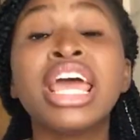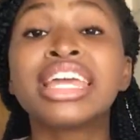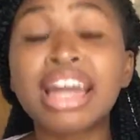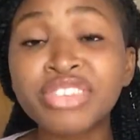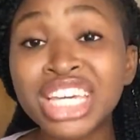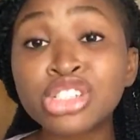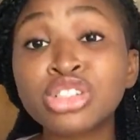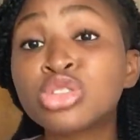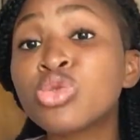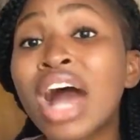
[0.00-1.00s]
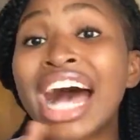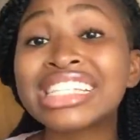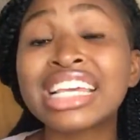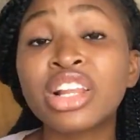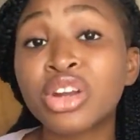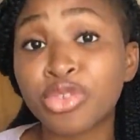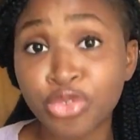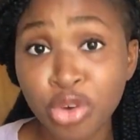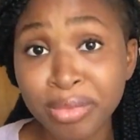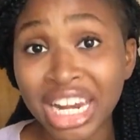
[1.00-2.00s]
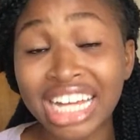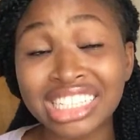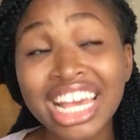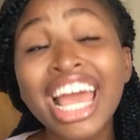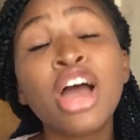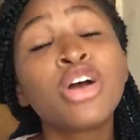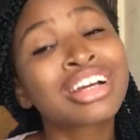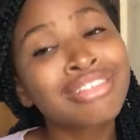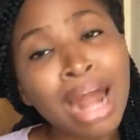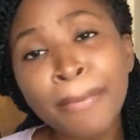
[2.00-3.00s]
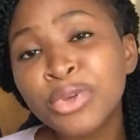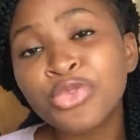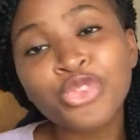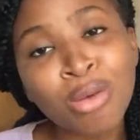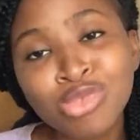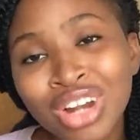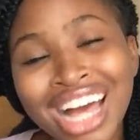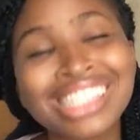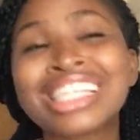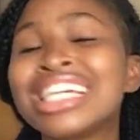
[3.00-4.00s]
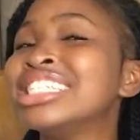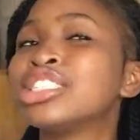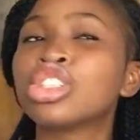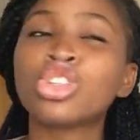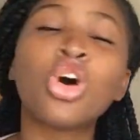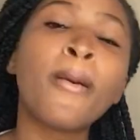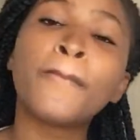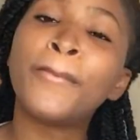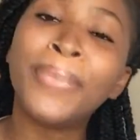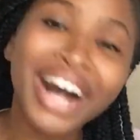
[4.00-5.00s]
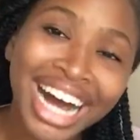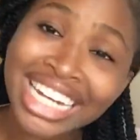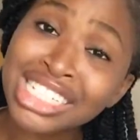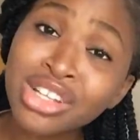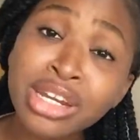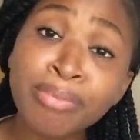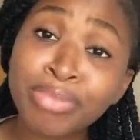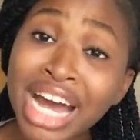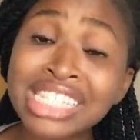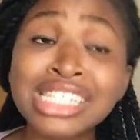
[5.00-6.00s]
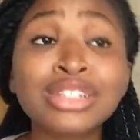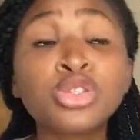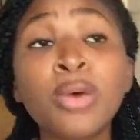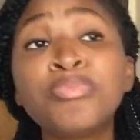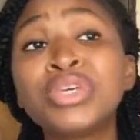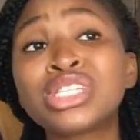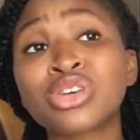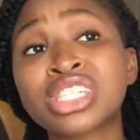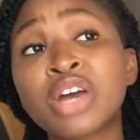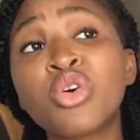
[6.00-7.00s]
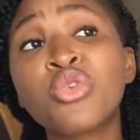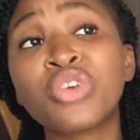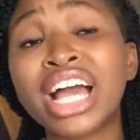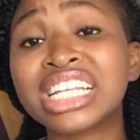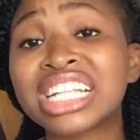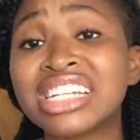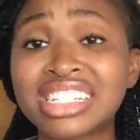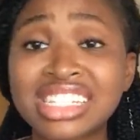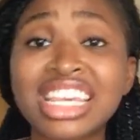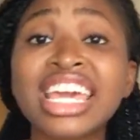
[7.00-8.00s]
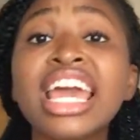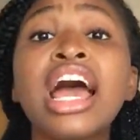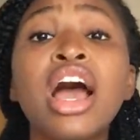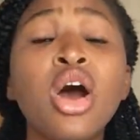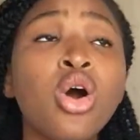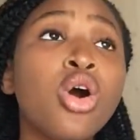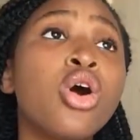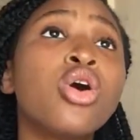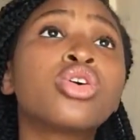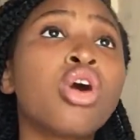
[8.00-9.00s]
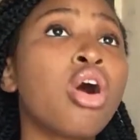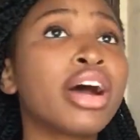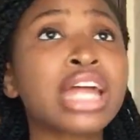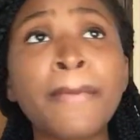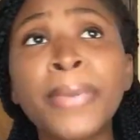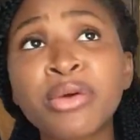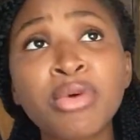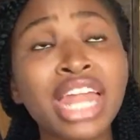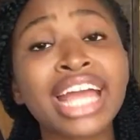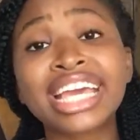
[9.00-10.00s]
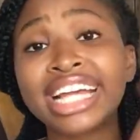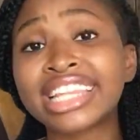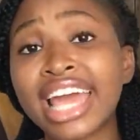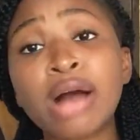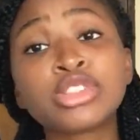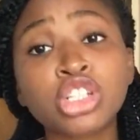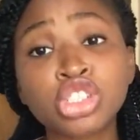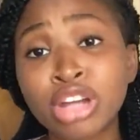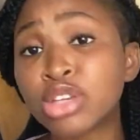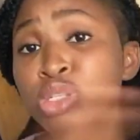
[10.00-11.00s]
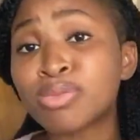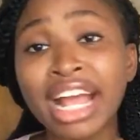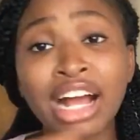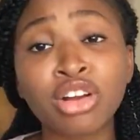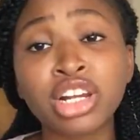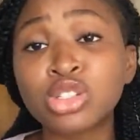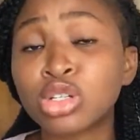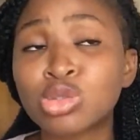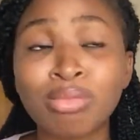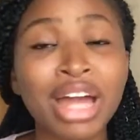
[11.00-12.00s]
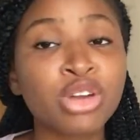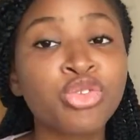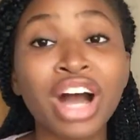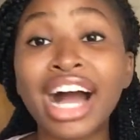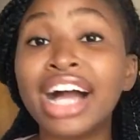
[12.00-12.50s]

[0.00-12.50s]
Navigation too has a lot of formulas. Cramming formulas is not bad. It's not a bad thing. Don't beat yourself over it and say, oh god, I bet when I get there I'll just try to use my calculator to maneuver.